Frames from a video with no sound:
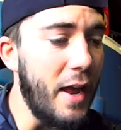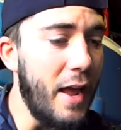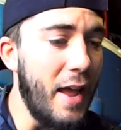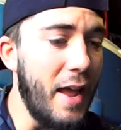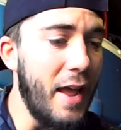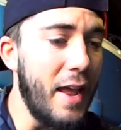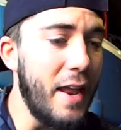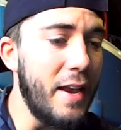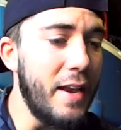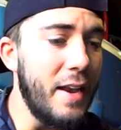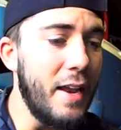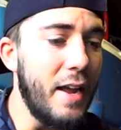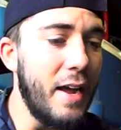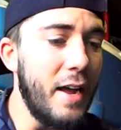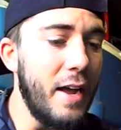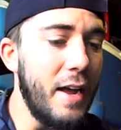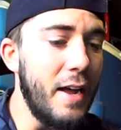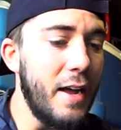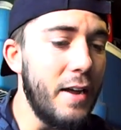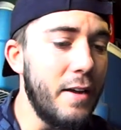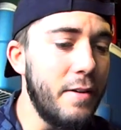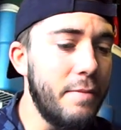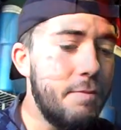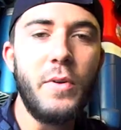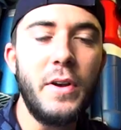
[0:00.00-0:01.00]
And
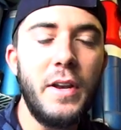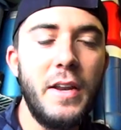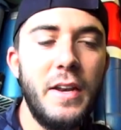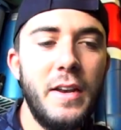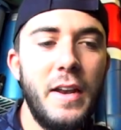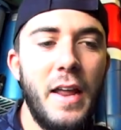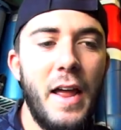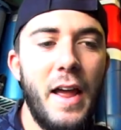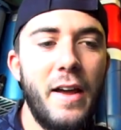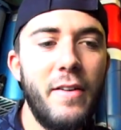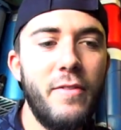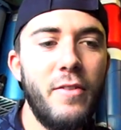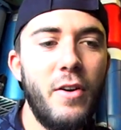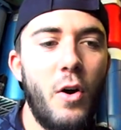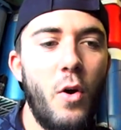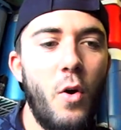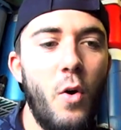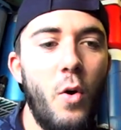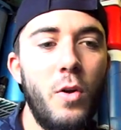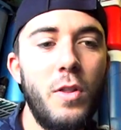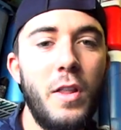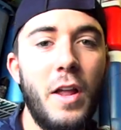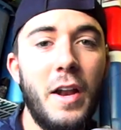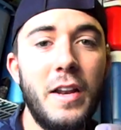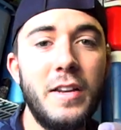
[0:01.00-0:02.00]
we didn't have a
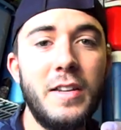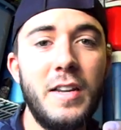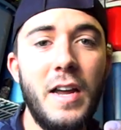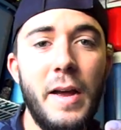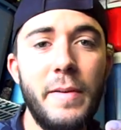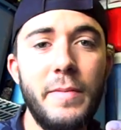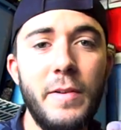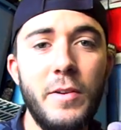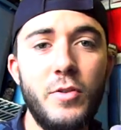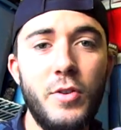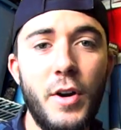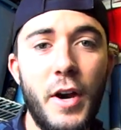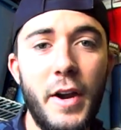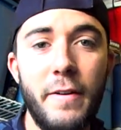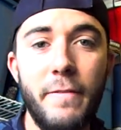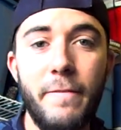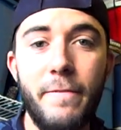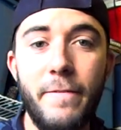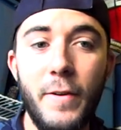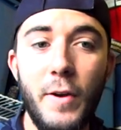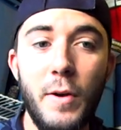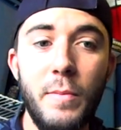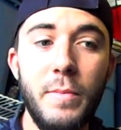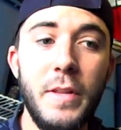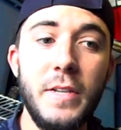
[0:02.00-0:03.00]
whole lot of time to try and
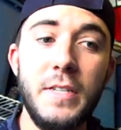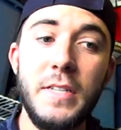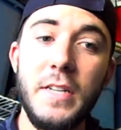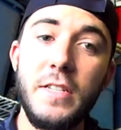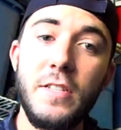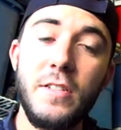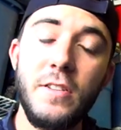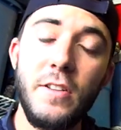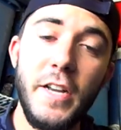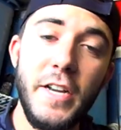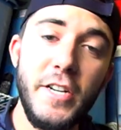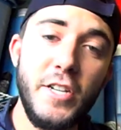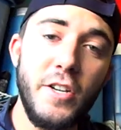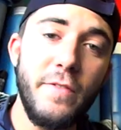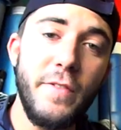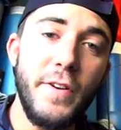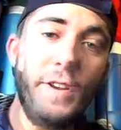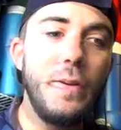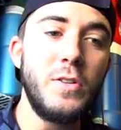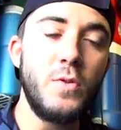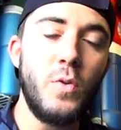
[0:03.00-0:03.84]
film this installation video.